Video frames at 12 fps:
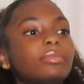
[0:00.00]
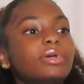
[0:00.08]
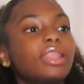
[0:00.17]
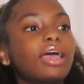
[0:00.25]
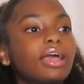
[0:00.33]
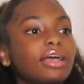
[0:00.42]

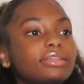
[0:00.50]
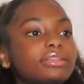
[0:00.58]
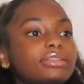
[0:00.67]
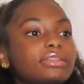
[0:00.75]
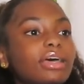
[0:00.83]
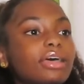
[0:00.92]
But like I
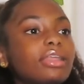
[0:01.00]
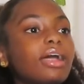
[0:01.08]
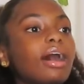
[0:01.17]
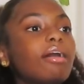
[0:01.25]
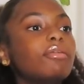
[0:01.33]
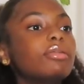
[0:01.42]
said,
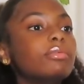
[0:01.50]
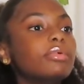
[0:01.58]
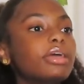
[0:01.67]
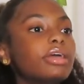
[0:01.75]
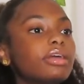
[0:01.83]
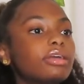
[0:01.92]
I would
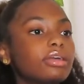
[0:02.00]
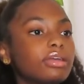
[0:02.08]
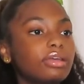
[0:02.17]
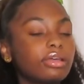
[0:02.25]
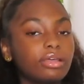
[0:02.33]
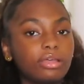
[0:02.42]
wear
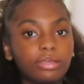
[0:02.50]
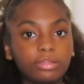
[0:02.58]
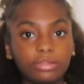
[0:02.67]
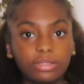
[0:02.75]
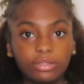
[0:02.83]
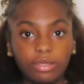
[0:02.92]

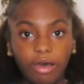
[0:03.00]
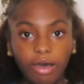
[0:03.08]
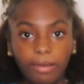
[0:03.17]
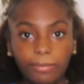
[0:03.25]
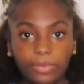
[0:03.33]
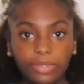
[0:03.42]
the
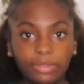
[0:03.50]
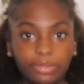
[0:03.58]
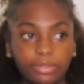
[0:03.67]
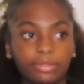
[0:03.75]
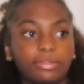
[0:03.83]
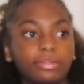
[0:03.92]
top.
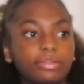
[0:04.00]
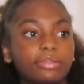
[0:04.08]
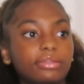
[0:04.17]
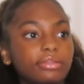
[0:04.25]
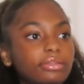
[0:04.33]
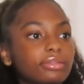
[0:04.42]

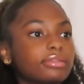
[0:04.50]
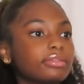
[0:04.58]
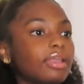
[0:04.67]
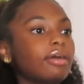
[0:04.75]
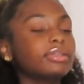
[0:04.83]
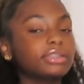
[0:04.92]

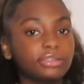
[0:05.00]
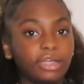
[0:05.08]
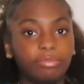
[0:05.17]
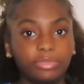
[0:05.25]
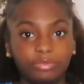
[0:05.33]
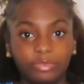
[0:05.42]
I wish the
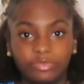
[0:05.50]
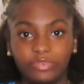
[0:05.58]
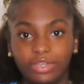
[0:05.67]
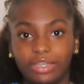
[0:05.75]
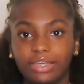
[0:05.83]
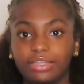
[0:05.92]
top was more
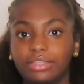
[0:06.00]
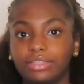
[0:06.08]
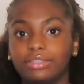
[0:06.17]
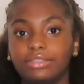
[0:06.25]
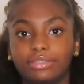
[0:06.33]
fitted like this.